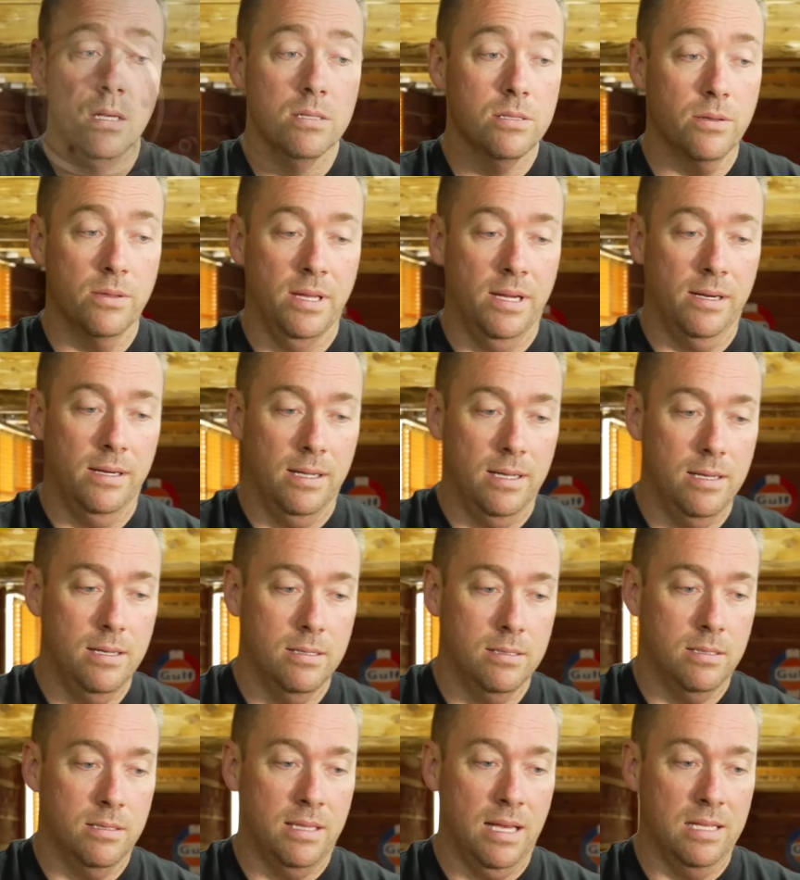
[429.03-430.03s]
So there it
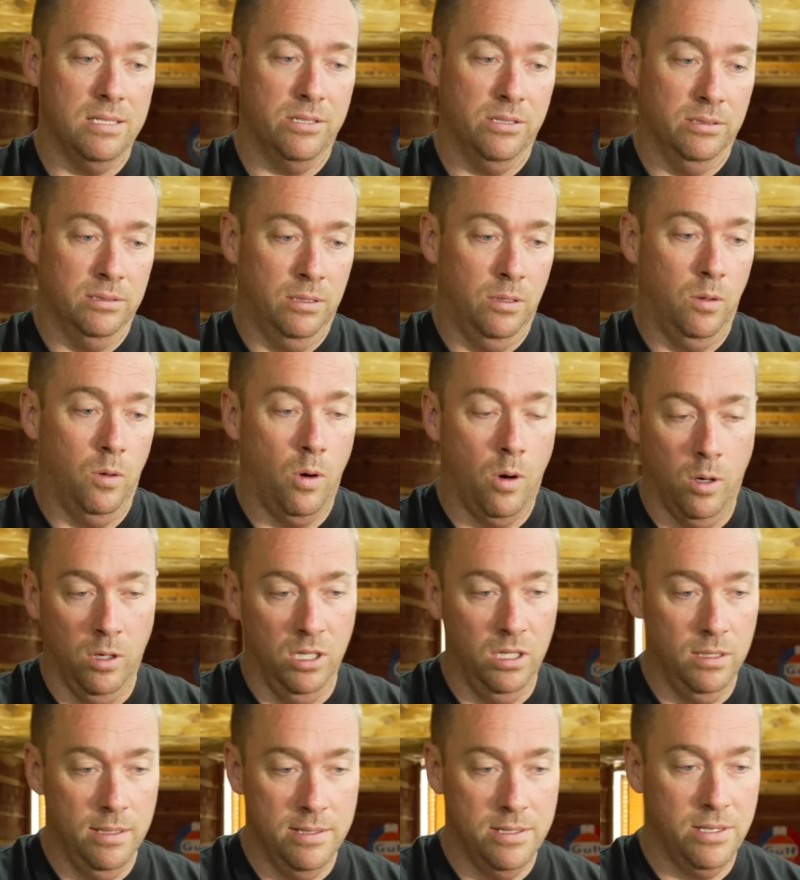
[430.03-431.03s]
is. That's your little
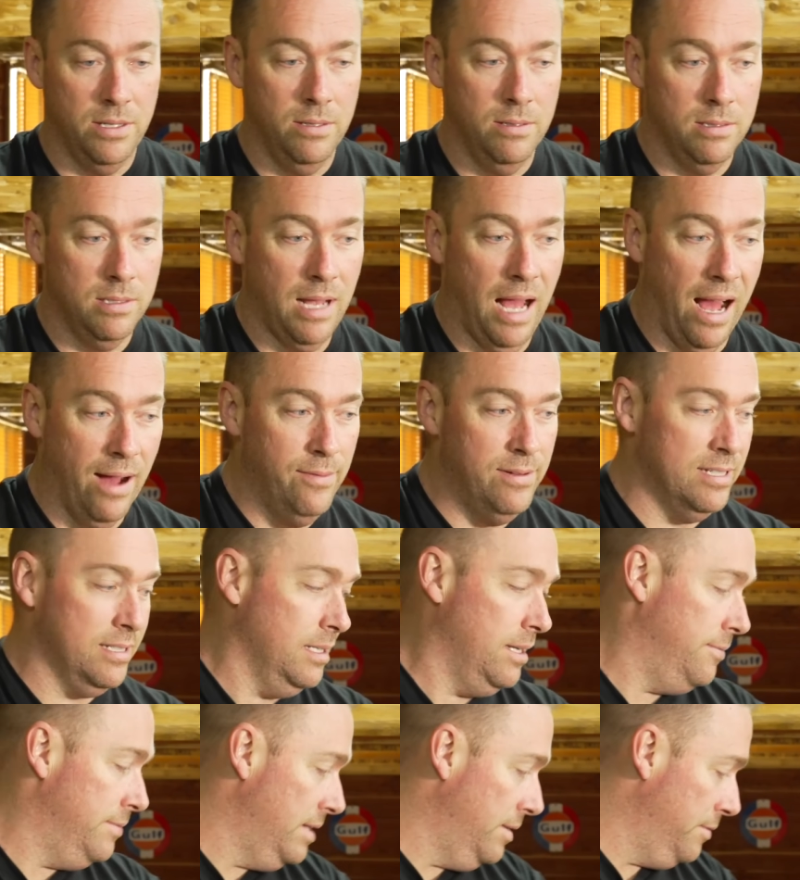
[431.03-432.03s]
oil issues.
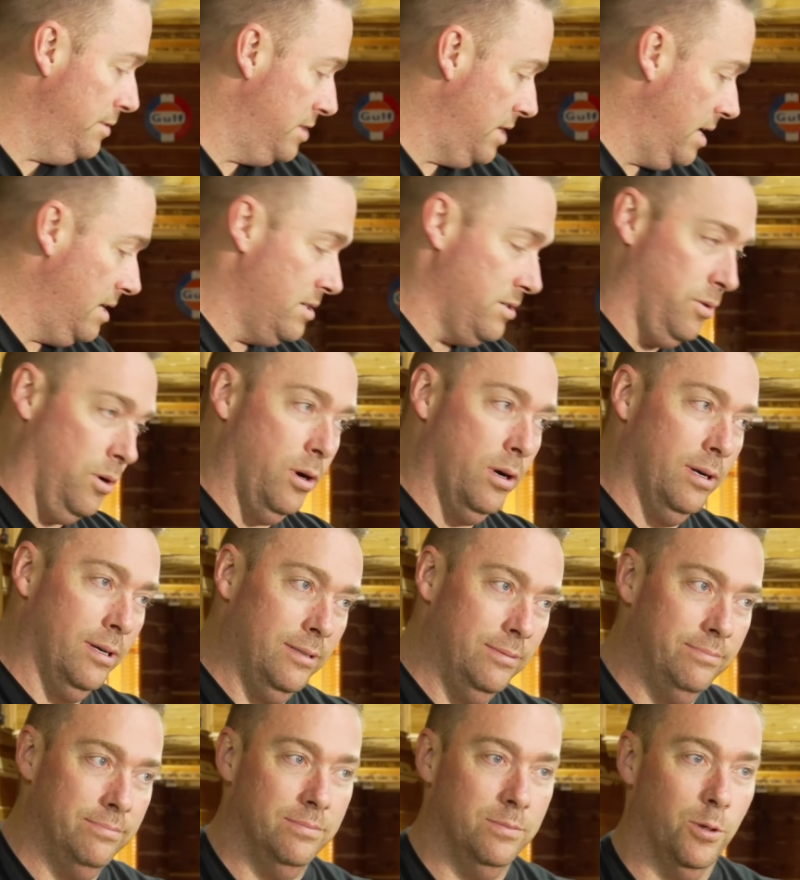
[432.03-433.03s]
Obviously, you can never change your
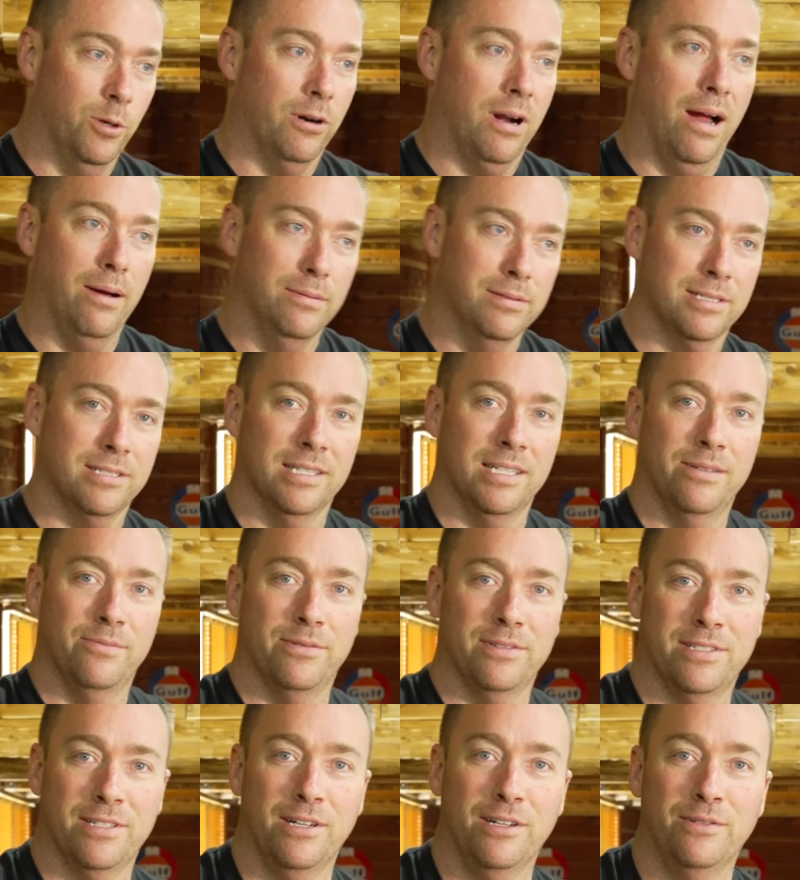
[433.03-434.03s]
oil, or obviously if
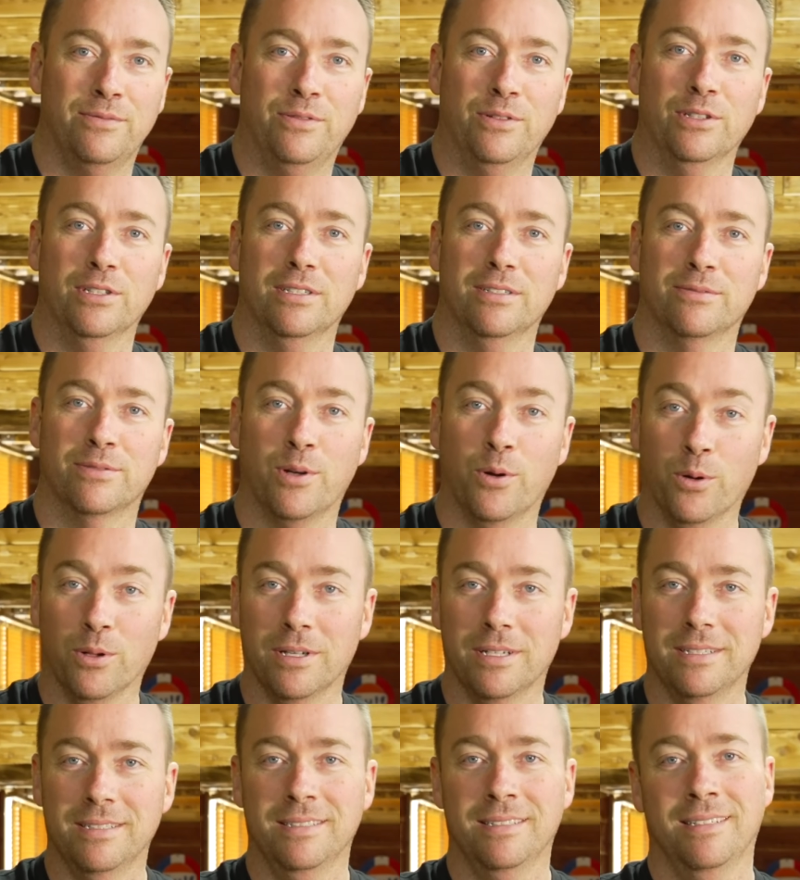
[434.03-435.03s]
it's all full of
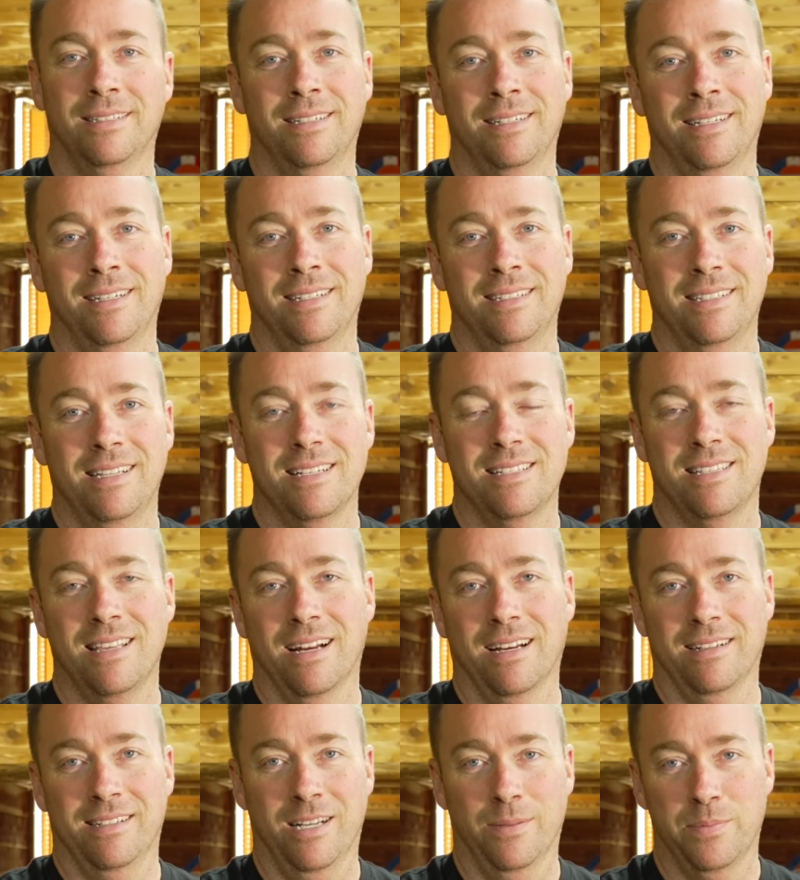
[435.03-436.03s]
coolant, it's
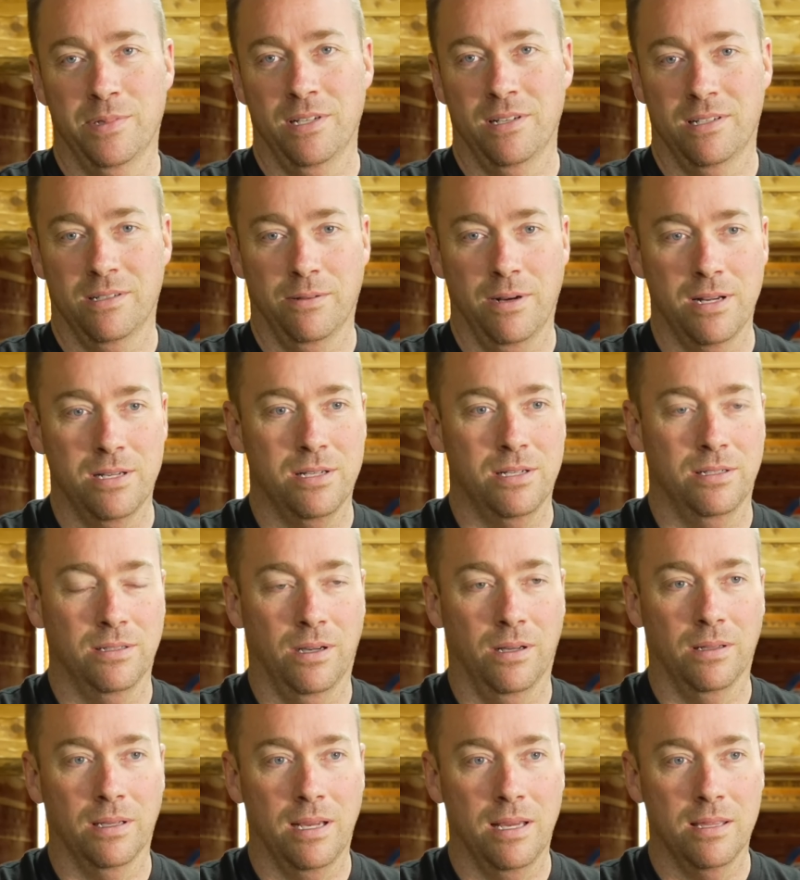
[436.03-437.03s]
not going to help the situation at
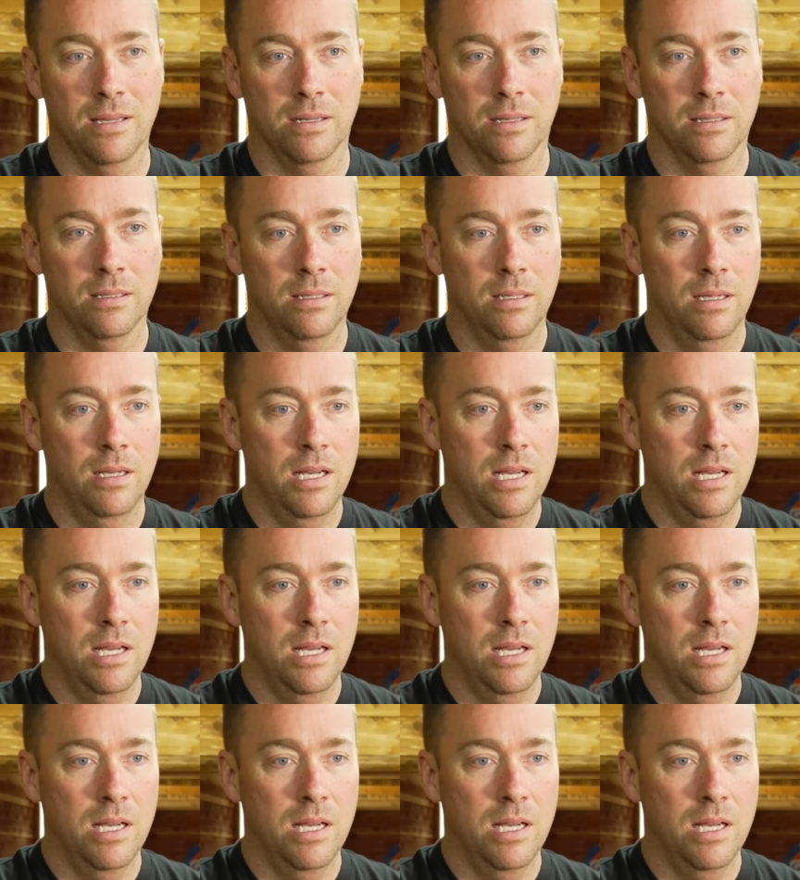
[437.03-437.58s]
all either.